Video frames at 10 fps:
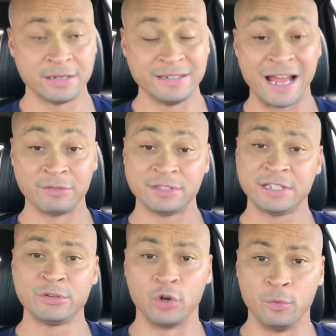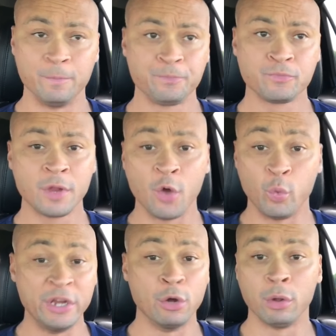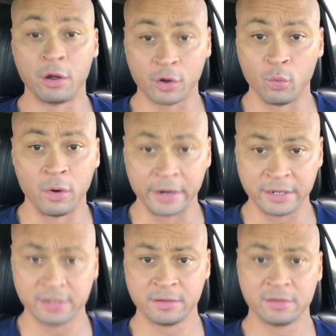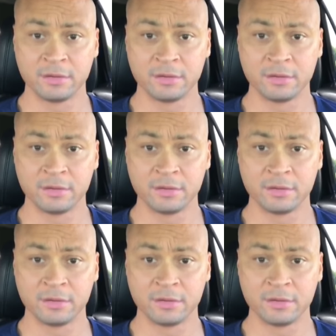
Down syndrome, we no longer want it.